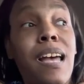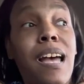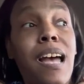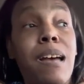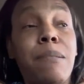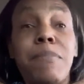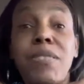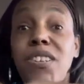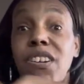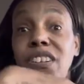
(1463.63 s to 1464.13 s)

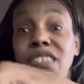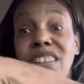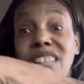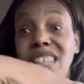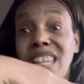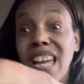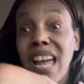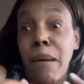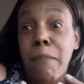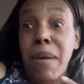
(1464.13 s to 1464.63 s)
I'm starting to
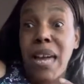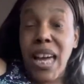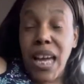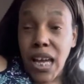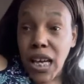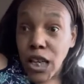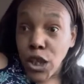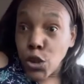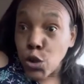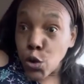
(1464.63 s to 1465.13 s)
think I may have
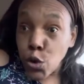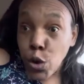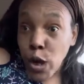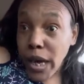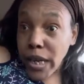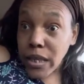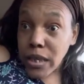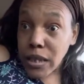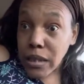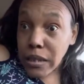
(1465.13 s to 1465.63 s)

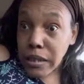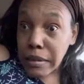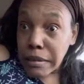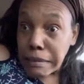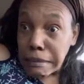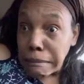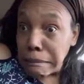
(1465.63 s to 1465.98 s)
underdressed.